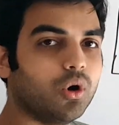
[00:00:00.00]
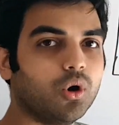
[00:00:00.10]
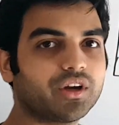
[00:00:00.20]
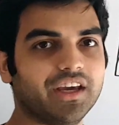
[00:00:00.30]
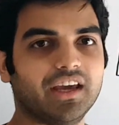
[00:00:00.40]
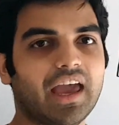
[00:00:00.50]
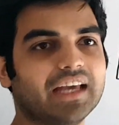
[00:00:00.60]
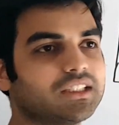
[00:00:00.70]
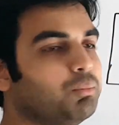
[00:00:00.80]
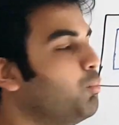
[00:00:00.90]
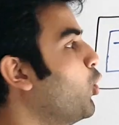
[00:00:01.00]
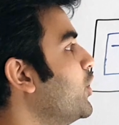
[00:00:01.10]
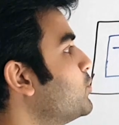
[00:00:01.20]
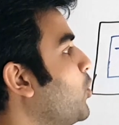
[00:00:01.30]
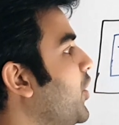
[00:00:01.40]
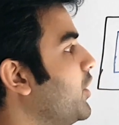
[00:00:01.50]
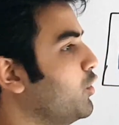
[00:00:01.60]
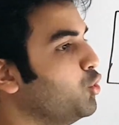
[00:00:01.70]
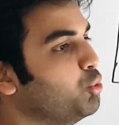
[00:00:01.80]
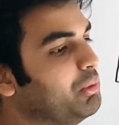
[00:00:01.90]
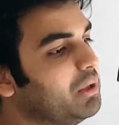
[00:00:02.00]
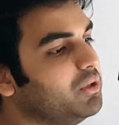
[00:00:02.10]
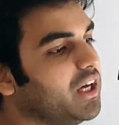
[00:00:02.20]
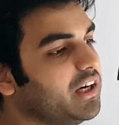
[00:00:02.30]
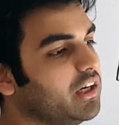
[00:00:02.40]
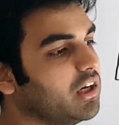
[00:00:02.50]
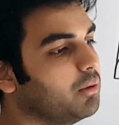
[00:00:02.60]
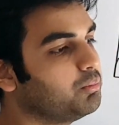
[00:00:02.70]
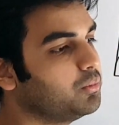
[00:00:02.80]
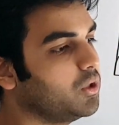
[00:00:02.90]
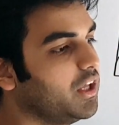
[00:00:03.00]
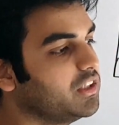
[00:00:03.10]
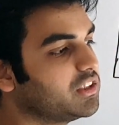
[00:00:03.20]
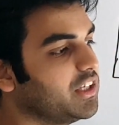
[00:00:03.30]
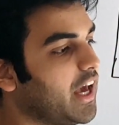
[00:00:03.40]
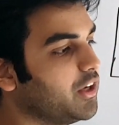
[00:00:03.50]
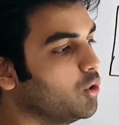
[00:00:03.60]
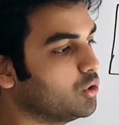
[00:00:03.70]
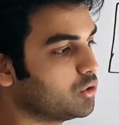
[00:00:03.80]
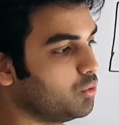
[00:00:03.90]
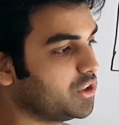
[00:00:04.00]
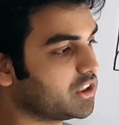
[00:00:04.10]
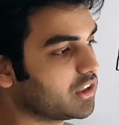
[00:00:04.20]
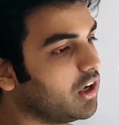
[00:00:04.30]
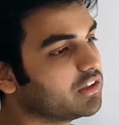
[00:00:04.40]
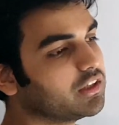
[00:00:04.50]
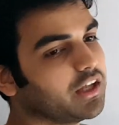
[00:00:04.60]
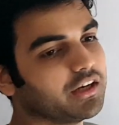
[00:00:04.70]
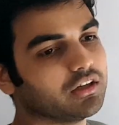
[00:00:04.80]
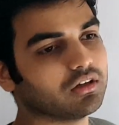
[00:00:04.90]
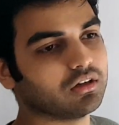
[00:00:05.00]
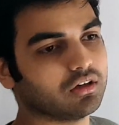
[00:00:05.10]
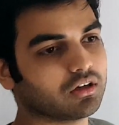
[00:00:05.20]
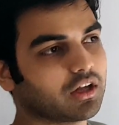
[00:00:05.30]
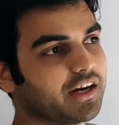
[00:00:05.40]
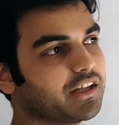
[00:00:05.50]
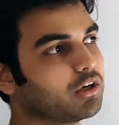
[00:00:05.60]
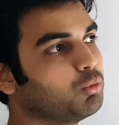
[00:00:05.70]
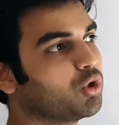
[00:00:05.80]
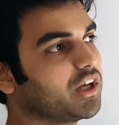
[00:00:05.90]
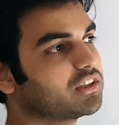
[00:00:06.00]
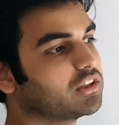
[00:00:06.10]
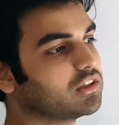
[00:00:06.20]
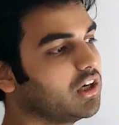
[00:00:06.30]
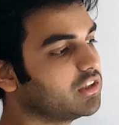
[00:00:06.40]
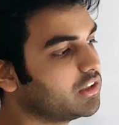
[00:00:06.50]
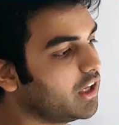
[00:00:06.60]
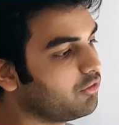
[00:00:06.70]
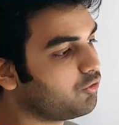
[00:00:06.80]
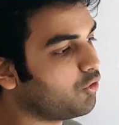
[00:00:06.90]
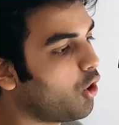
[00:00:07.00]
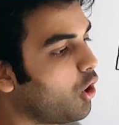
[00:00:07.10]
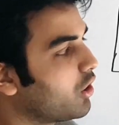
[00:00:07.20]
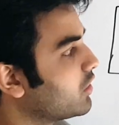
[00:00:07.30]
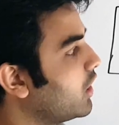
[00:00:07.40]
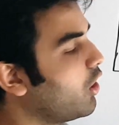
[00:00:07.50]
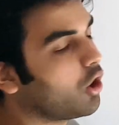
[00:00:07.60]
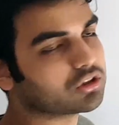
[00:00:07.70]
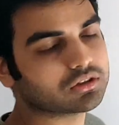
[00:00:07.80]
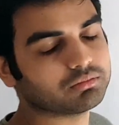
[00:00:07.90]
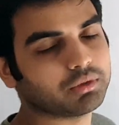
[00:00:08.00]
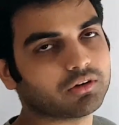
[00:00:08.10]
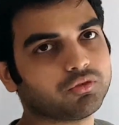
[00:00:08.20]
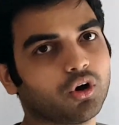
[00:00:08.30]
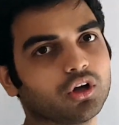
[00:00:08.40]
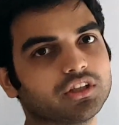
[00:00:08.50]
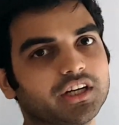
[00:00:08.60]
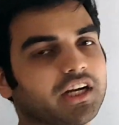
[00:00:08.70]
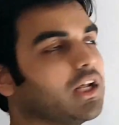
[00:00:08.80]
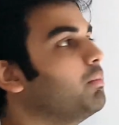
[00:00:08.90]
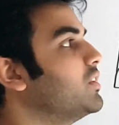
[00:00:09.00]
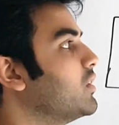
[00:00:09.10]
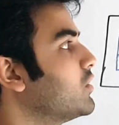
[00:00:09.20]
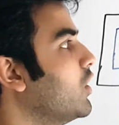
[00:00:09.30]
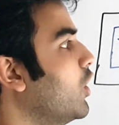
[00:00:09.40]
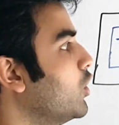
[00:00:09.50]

Okay, as a bonus point, you may be ending up in scenarios which is other than getting remote access, other than for the logs, but for the databases.